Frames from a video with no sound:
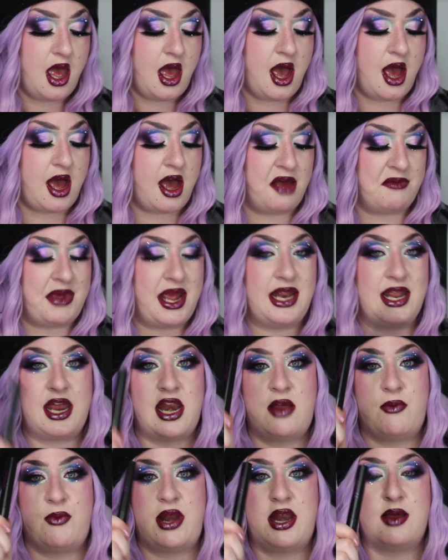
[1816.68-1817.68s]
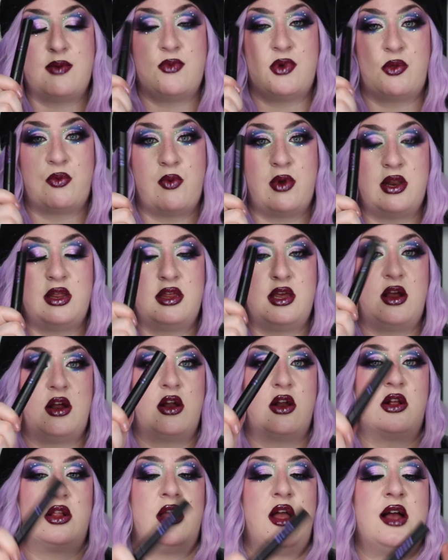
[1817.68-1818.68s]
And then I went in with one of
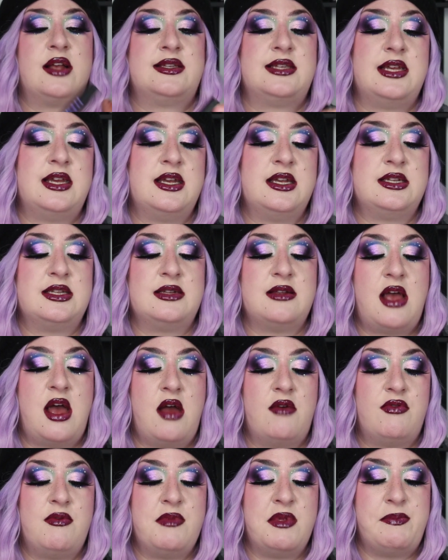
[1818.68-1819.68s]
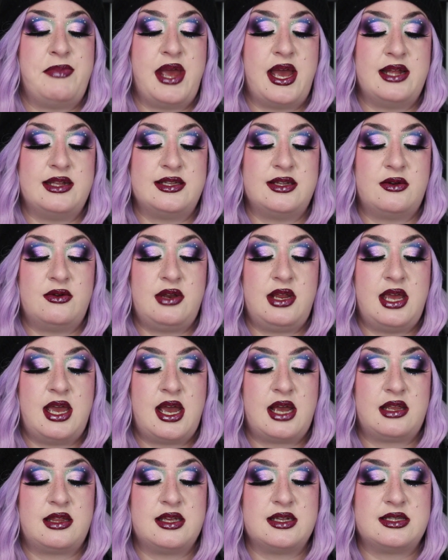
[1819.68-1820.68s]
their glosses from the Bad
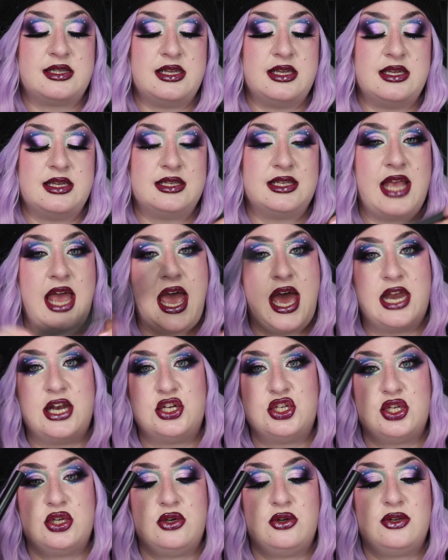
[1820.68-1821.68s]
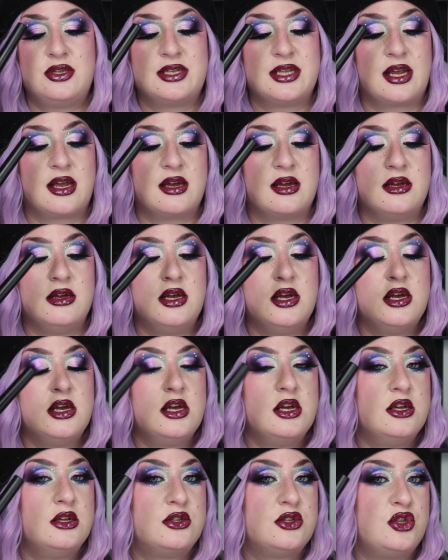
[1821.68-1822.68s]
Zodiac. This is Attitude. It's like a
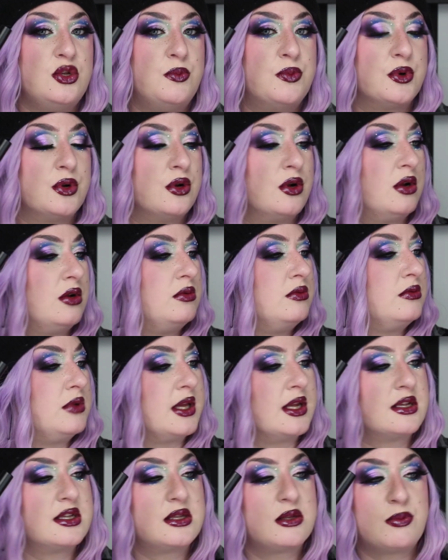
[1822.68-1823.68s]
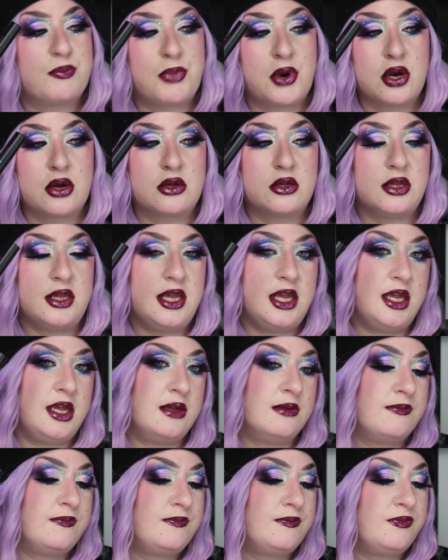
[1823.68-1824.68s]
super like
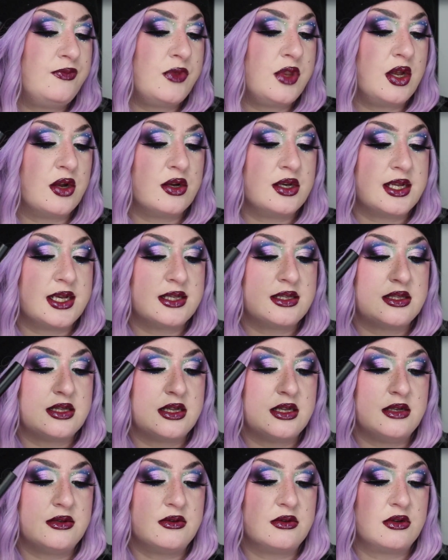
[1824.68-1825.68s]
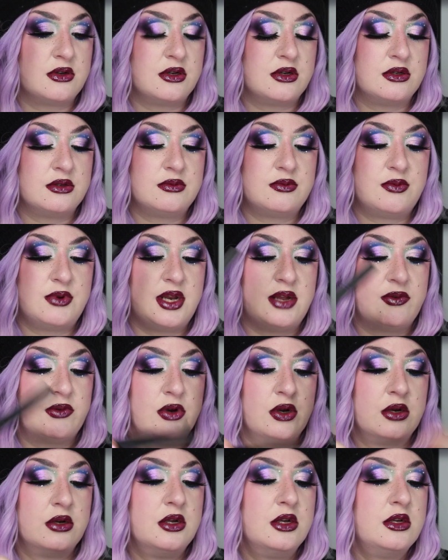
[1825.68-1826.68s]
sparkly, iridescent or
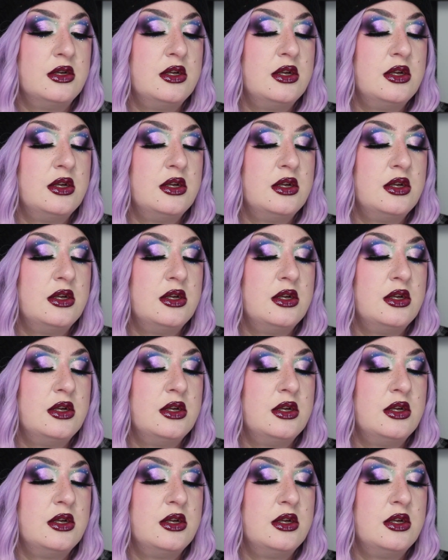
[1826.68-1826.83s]
whatever